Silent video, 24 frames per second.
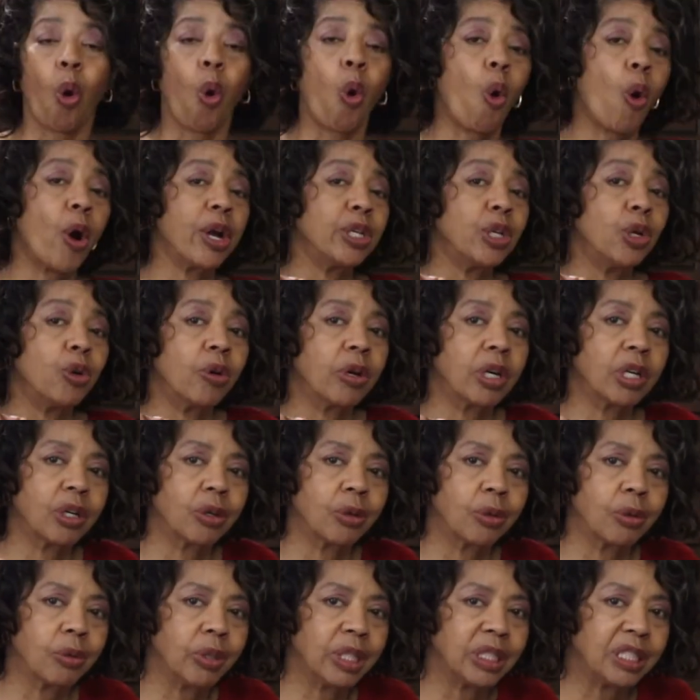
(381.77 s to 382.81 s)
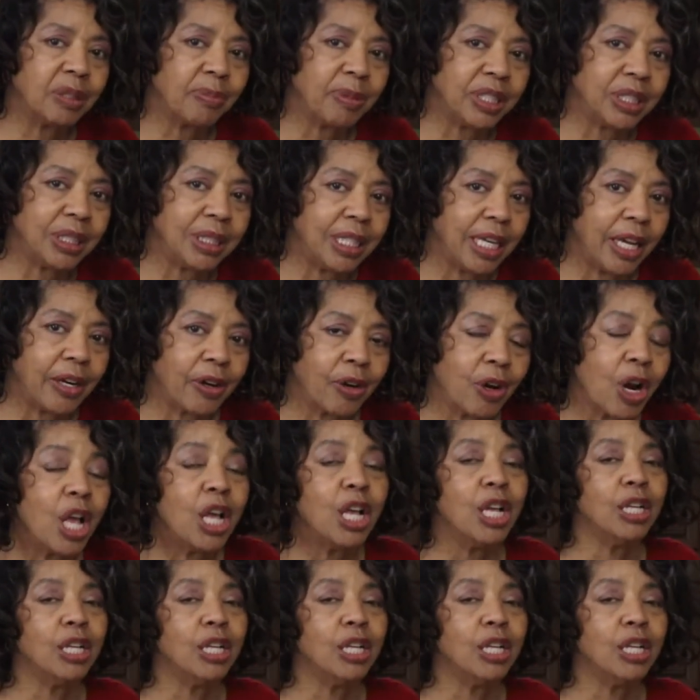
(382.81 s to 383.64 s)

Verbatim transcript: or your Christmas dinner.